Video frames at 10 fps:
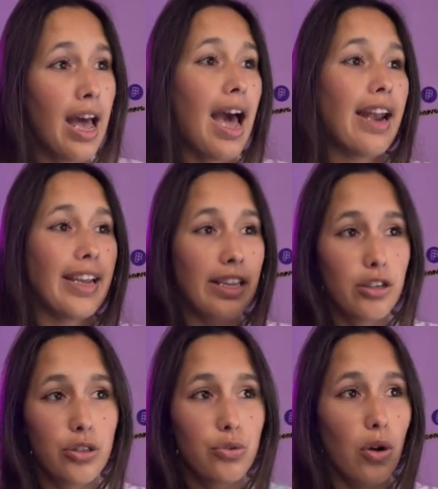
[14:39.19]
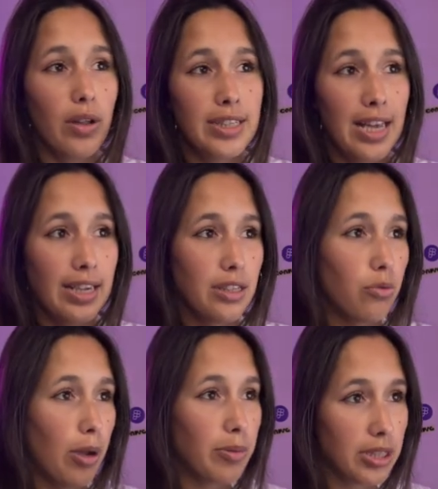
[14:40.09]
and I can control its X and
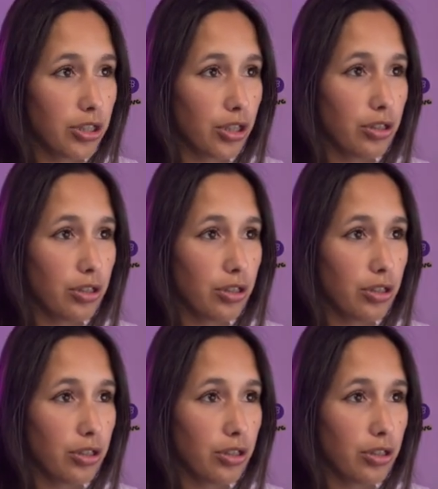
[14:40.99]
Y position.